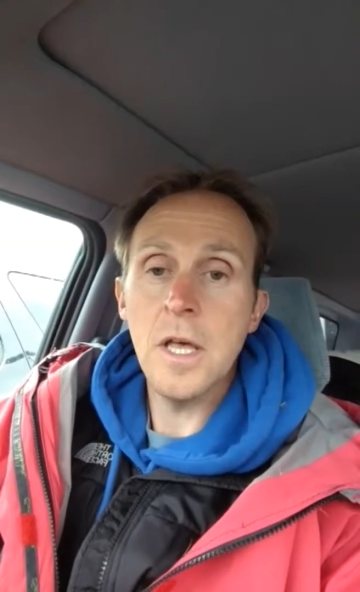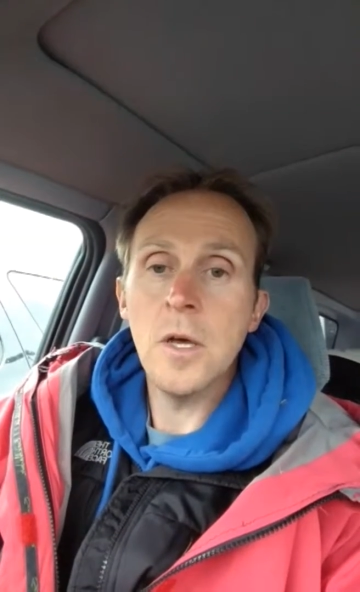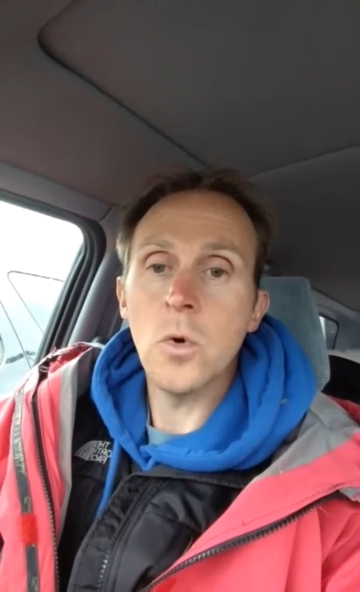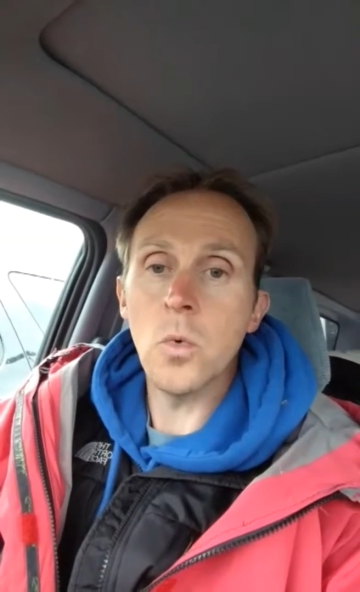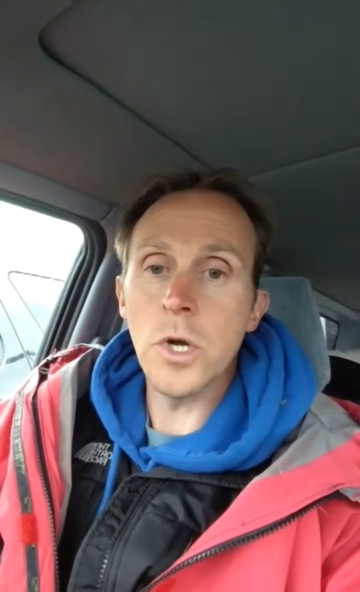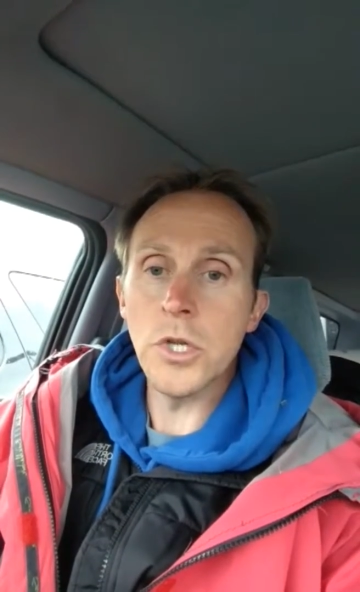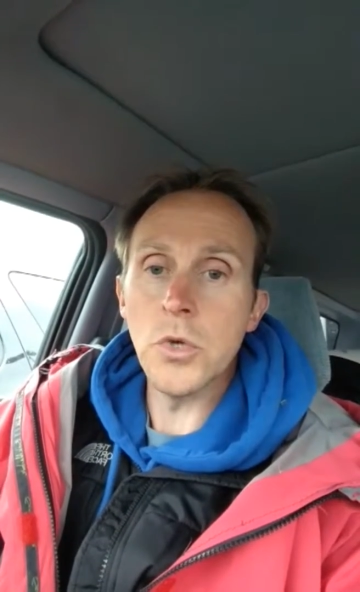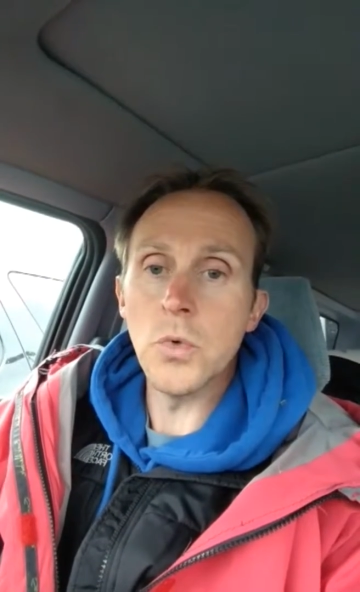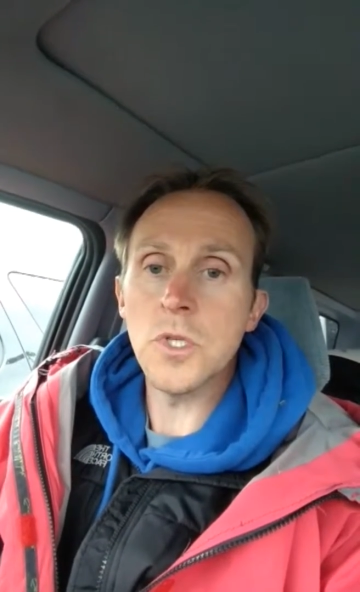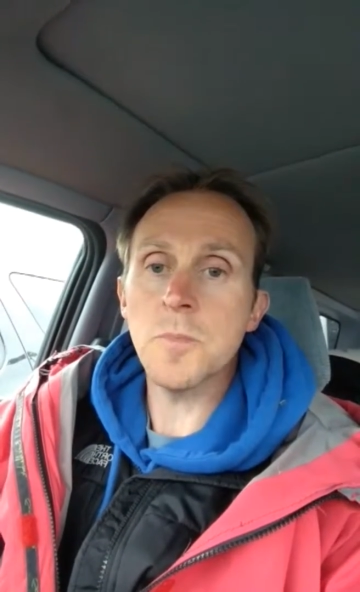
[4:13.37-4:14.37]
when you
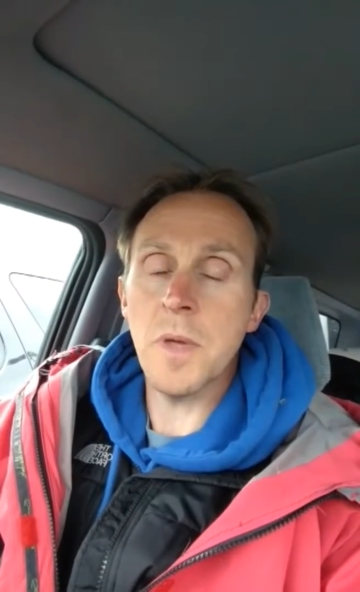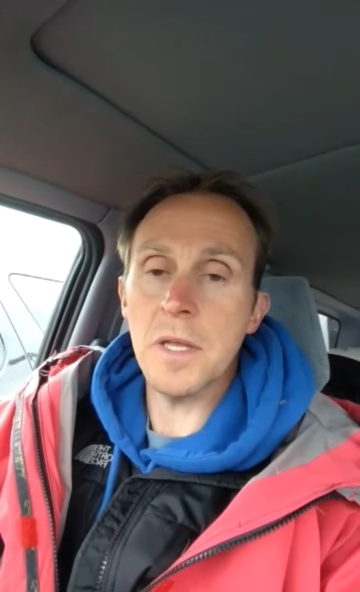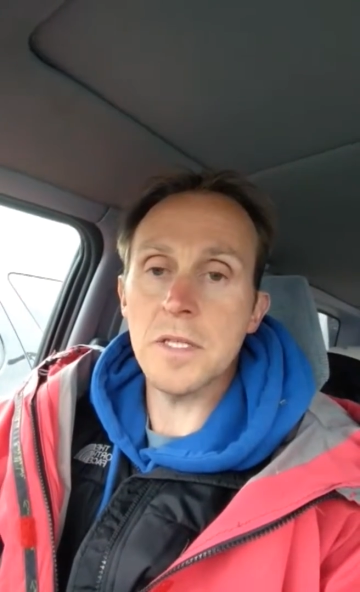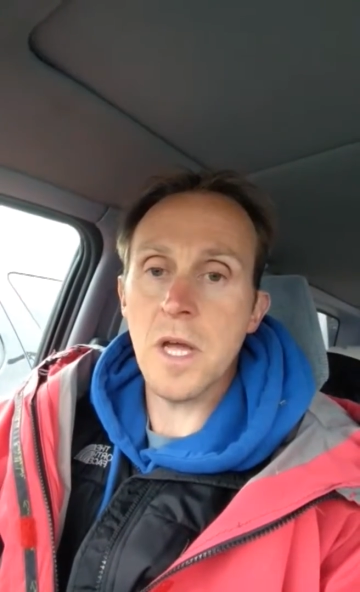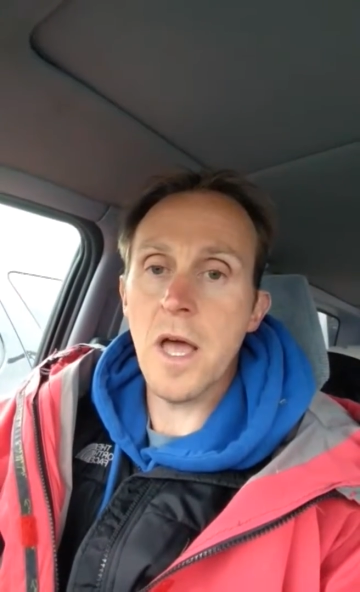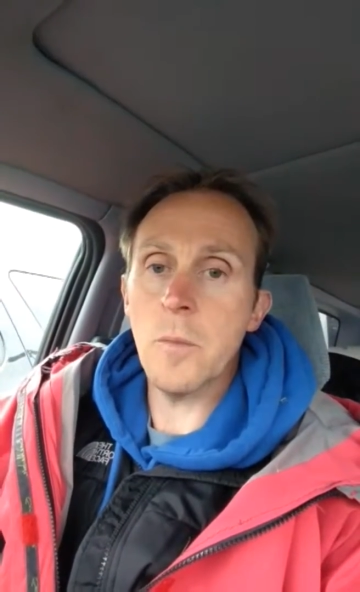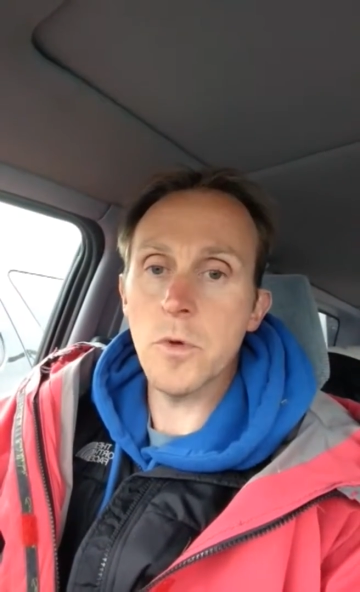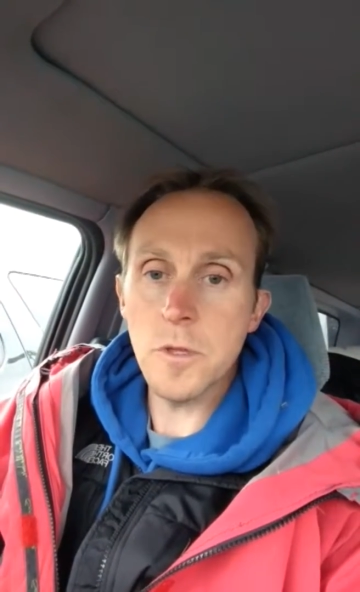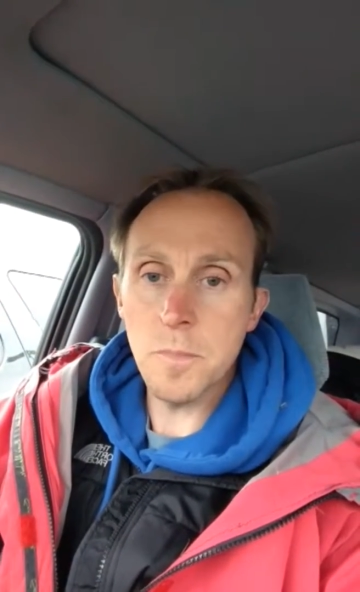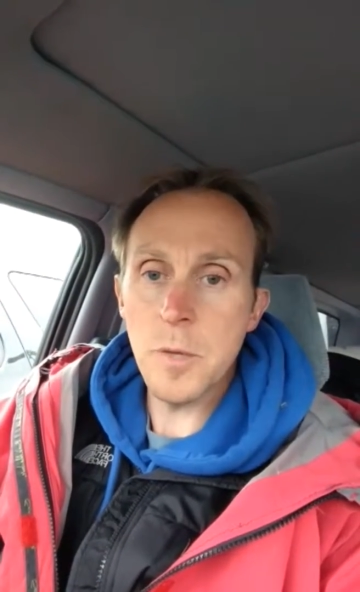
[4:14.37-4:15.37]
spend time with the
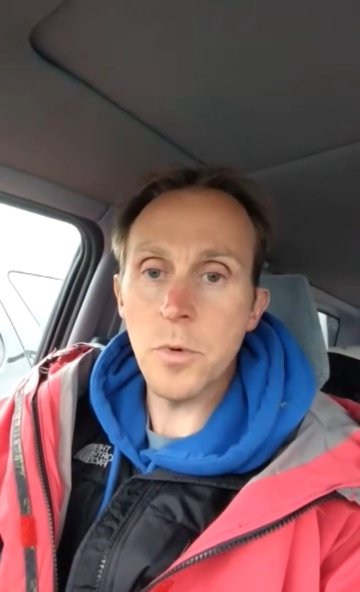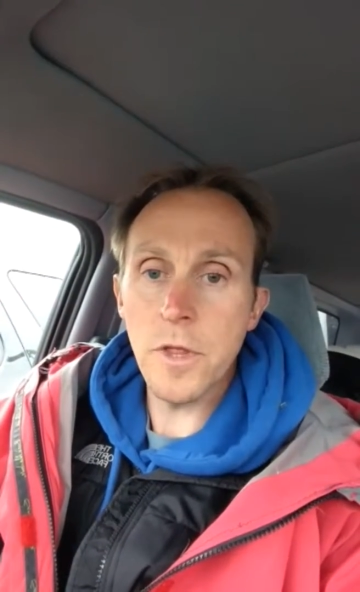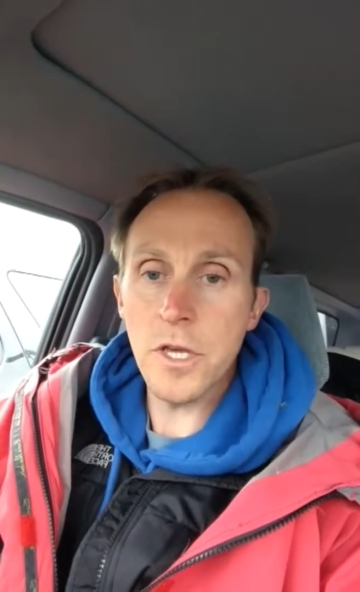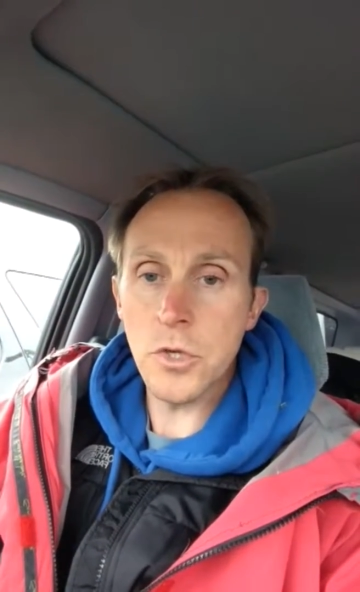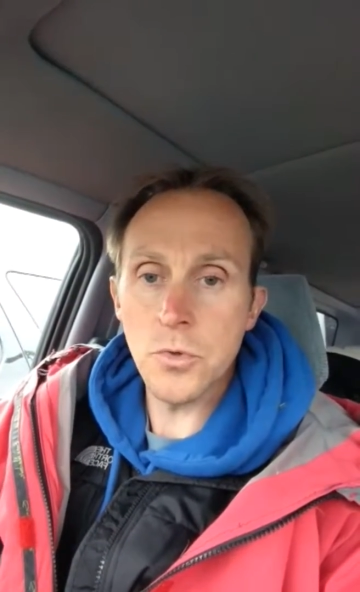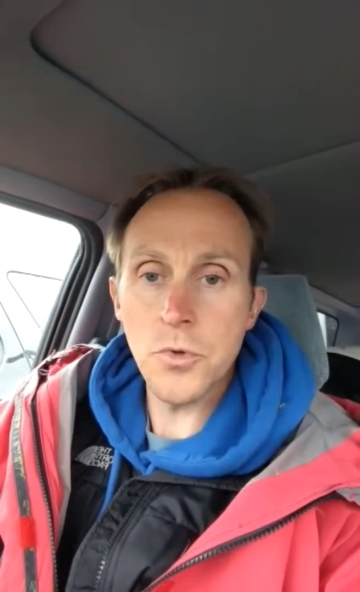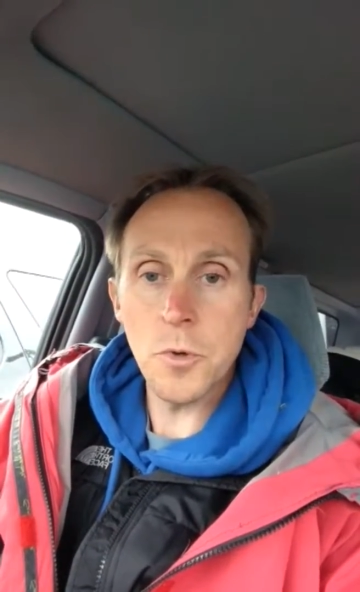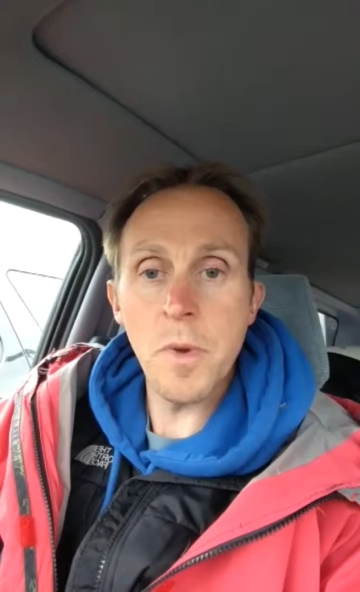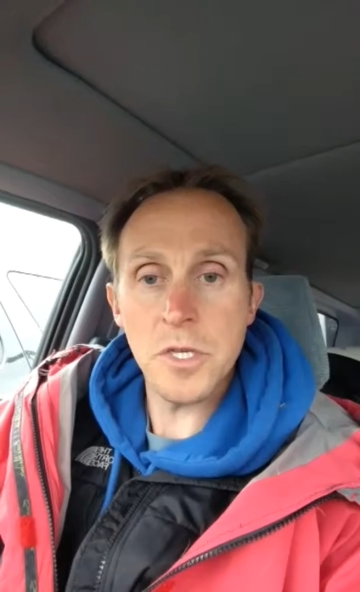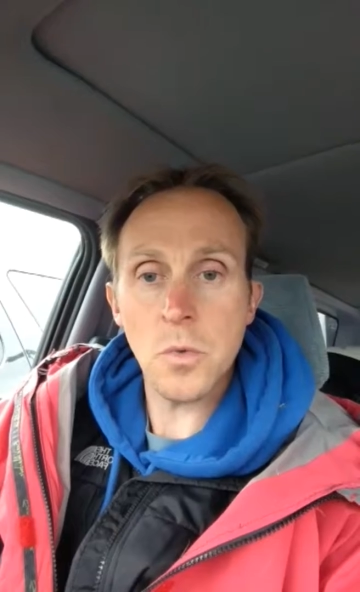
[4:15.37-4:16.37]
people that you do your
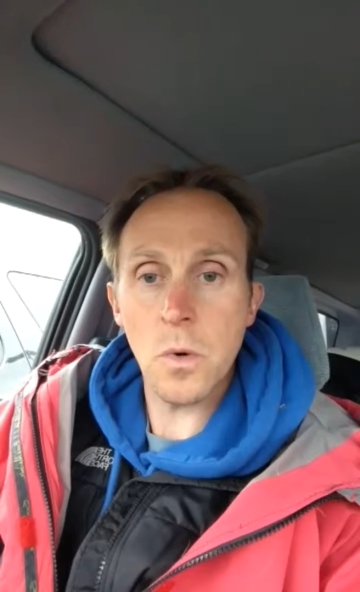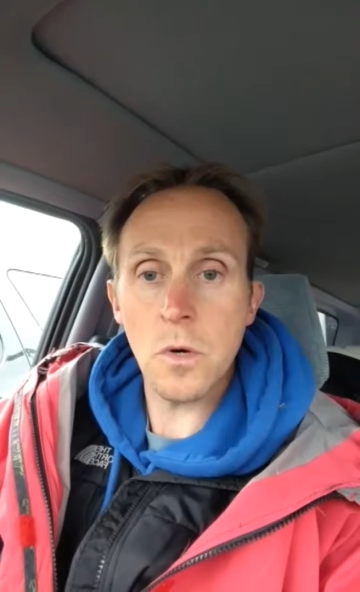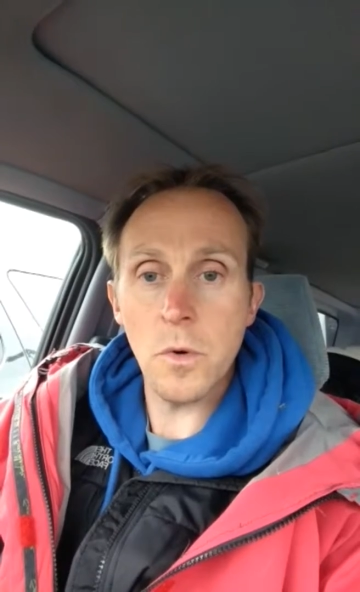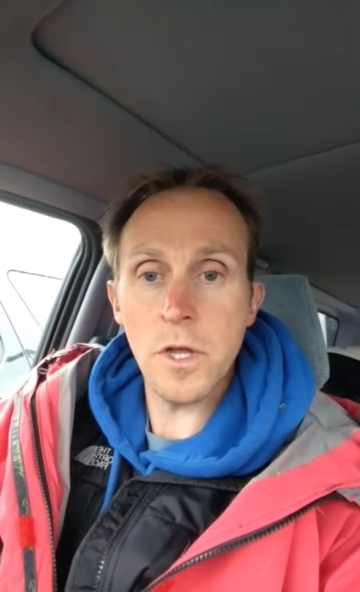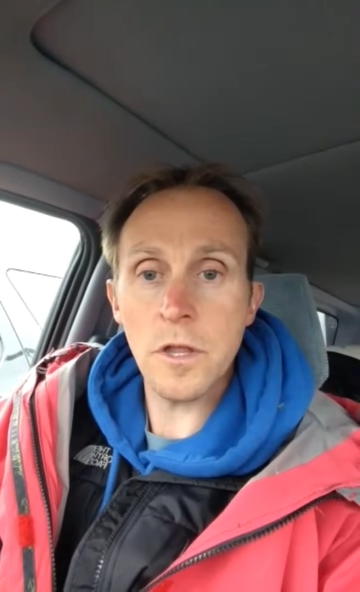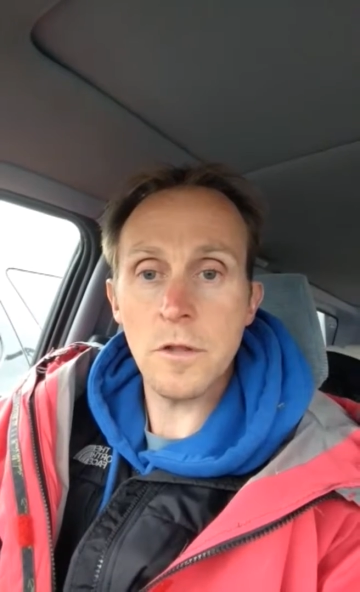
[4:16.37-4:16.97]
best work with.